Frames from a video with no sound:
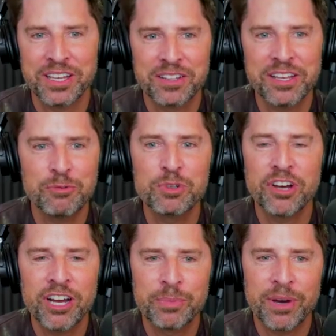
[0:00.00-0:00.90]
yeah we'll
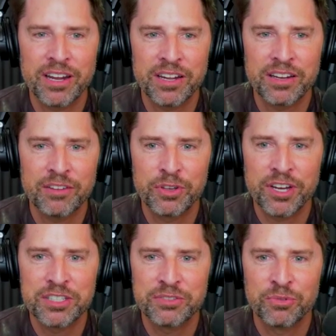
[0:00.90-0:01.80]
talk about it and if you
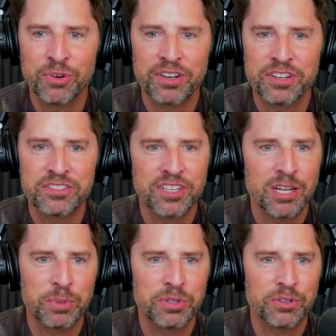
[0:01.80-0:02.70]
guys even wanted to set
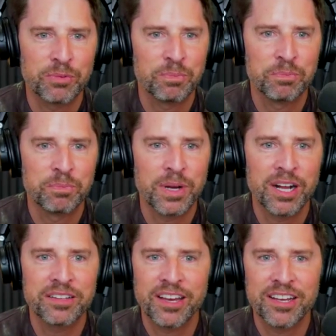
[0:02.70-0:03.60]
up a little
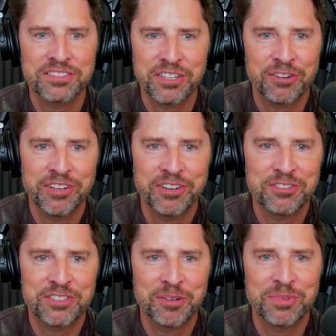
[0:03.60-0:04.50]
podcast area or
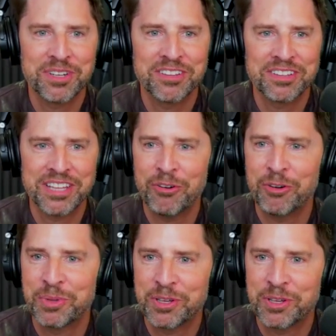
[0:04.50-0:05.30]
something i think that oh, we're in